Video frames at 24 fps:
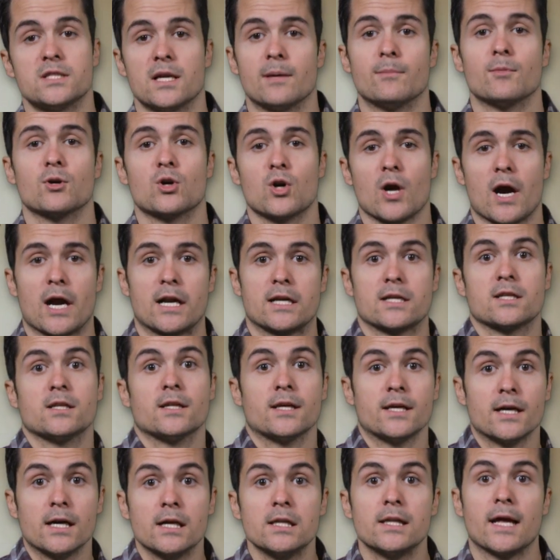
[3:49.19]

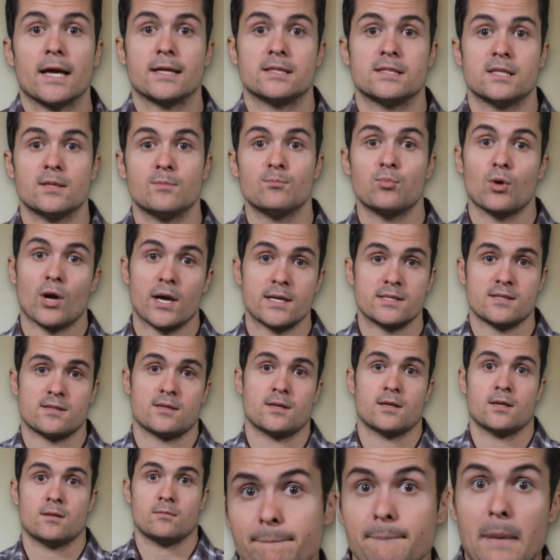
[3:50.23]
democratically elected
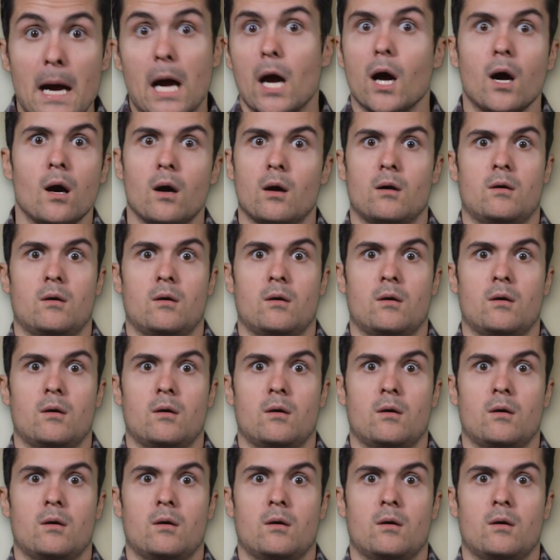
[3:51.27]
president. Boom.